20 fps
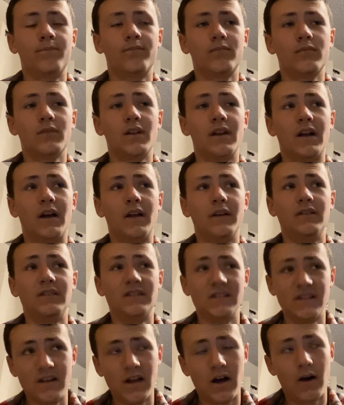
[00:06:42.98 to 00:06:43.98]
Then I
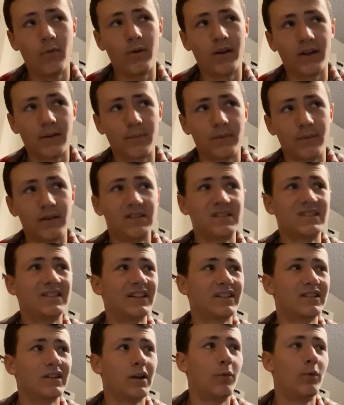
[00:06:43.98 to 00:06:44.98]
did not wake up at
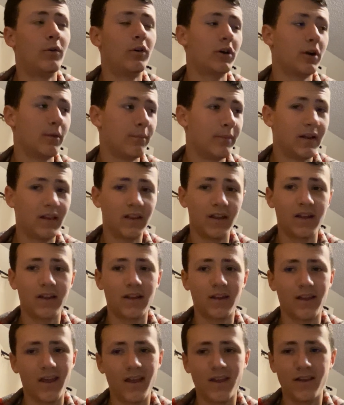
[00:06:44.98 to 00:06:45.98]
6. I woke up at like
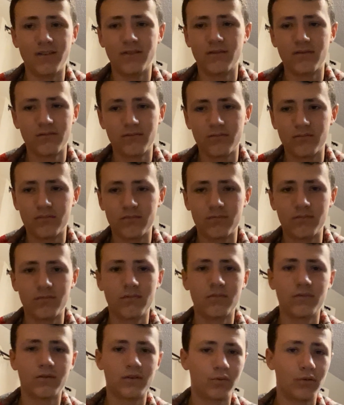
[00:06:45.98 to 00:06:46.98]

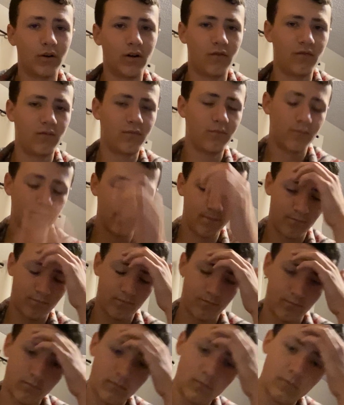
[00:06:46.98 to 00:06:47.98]
8:12,
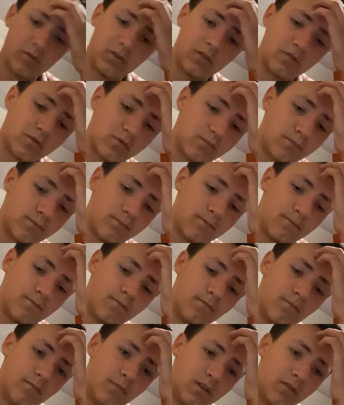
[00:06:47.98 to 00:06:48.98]
which,
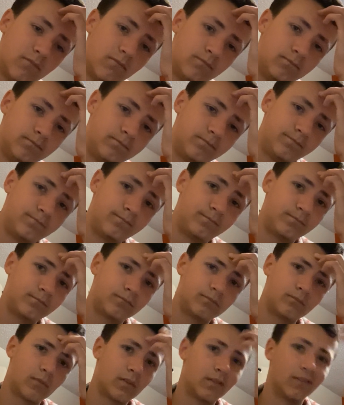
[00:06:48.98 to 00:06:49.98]
I mean,
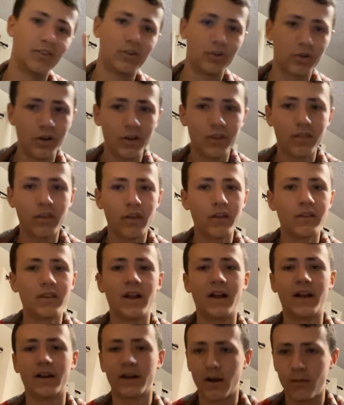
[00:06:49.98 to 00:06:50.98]
it's a good thing
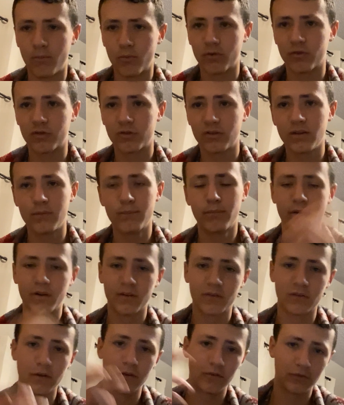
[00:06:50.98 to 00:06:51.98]
that I got more sleep, but
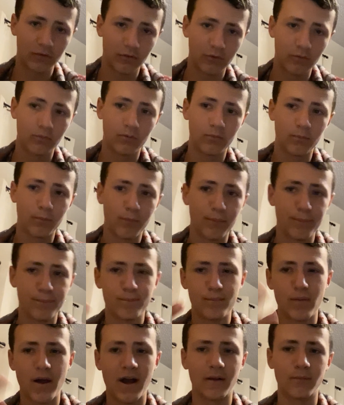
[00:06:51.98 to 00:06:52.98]
it's also
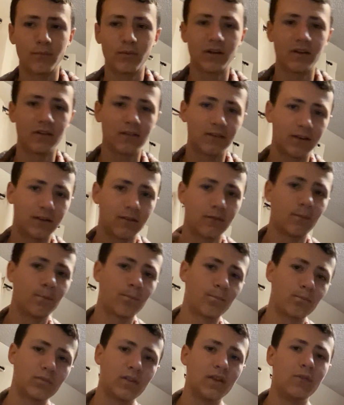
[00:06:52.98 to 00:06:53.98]
bad because I
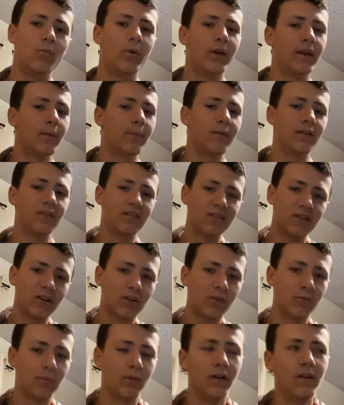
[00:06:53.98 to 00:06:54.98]
didn't wake up at
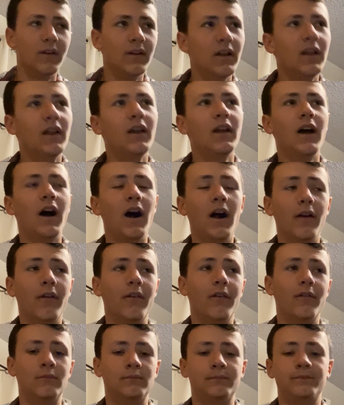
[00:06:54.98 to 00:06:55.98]
6, but I don't
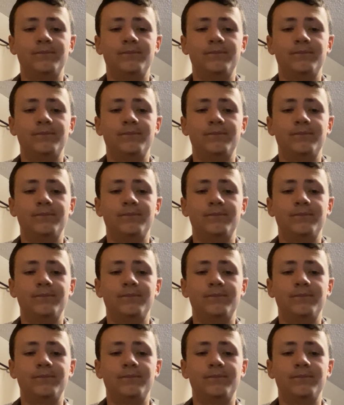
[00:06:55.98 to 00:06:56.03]
know.